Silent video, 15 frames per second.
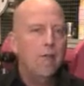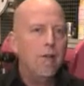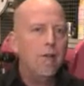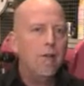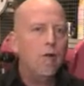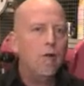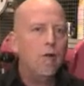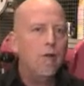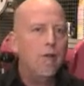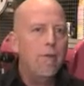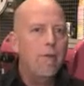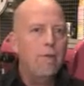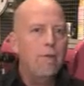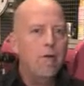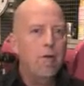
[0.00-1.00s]
So let's talk
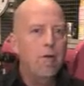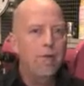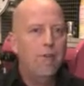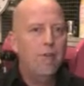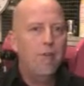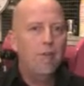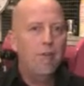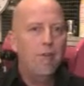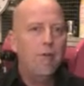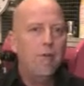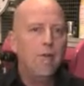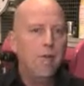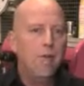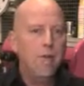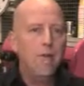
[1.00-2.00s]
about milk steaming.
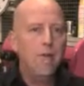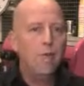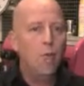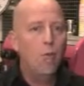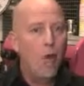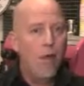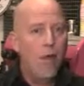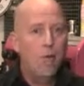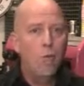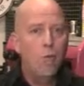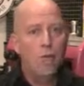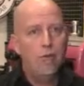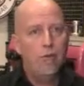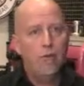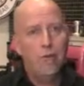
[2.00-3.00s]
There's way
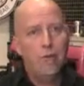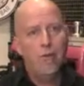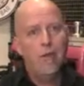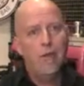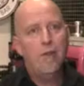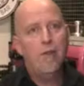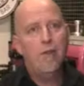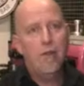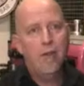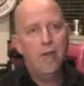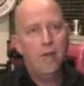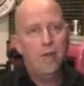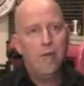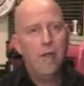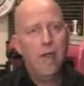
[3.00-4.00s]
more to it than you
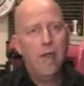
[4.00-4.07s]
think.